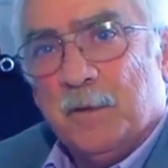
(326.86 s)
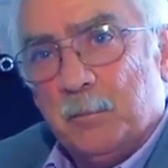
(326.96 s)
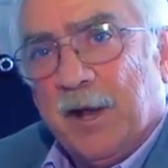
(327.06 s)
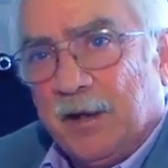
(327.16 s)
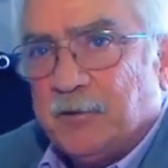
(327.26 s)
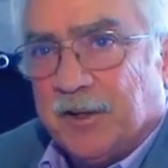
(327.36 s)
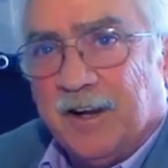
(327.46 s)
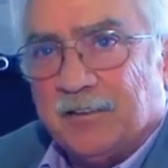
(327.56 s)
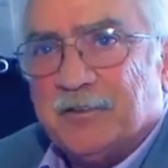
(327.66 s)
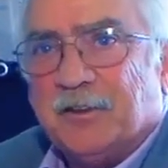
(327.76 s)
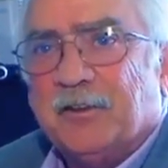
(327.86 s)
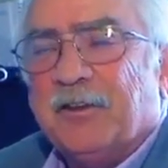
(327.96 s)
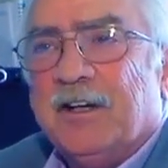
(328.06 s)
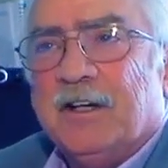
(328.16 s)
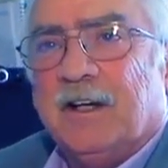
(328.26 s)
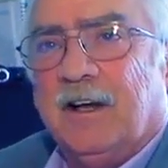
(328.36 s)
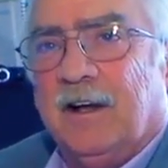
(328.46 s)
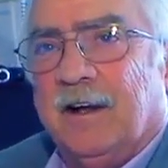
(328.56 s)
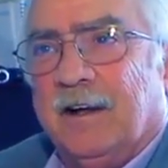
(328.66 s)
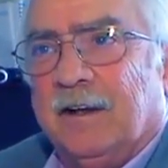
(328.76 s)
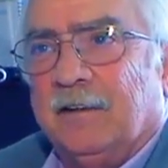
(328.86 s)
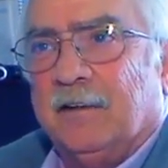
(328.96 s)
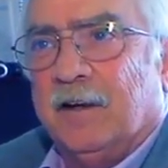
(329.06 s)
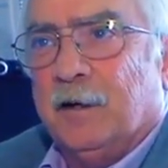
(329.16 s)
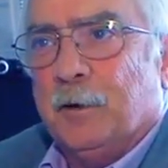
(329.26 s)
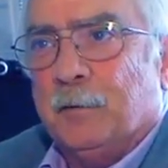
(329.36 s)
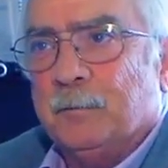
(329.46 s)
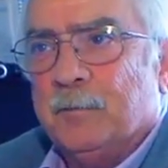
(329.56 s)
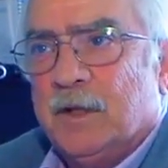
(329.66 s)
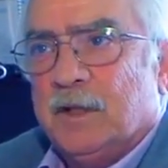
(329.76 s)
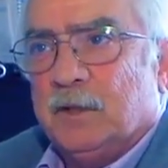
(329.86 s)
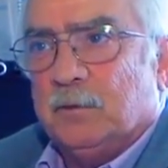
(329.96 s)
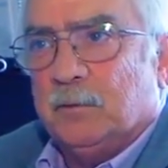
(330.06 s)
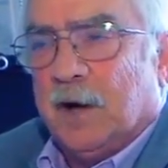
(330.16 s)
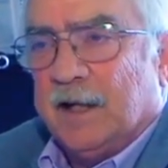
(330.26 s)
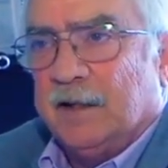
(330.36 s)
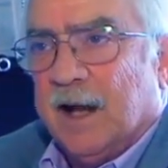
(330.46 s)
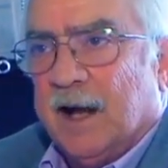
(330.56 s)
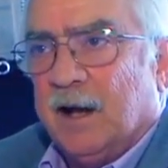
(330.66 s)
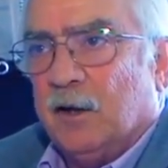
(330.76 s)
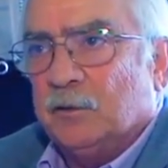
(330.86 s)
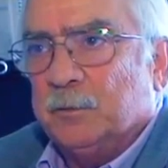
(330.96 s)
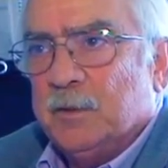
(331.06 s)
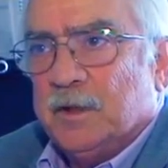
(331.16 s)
best answer. And right now,